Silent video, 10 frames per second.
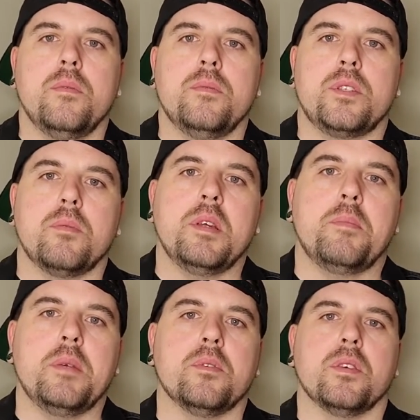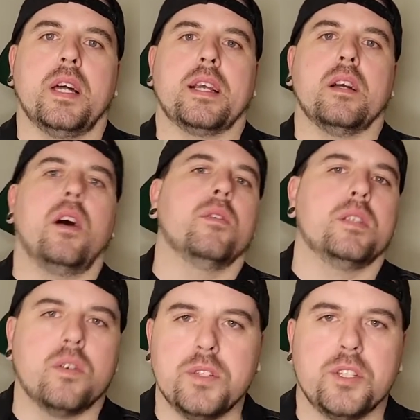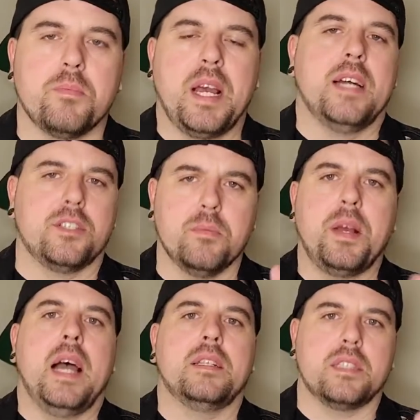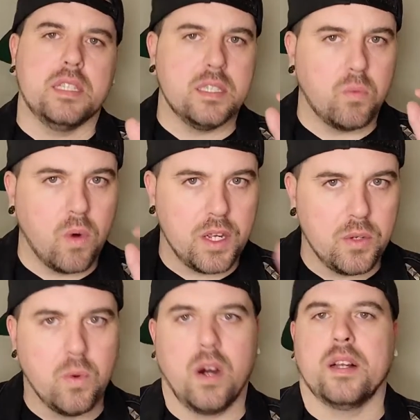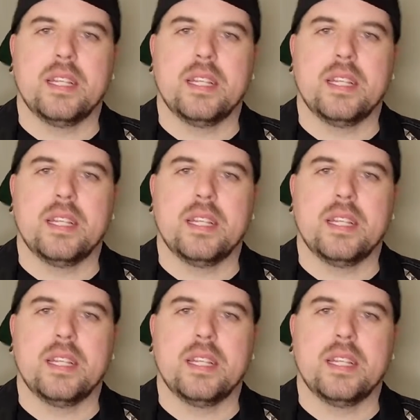So many people are like, oh, it's always your past. Your past is what you are.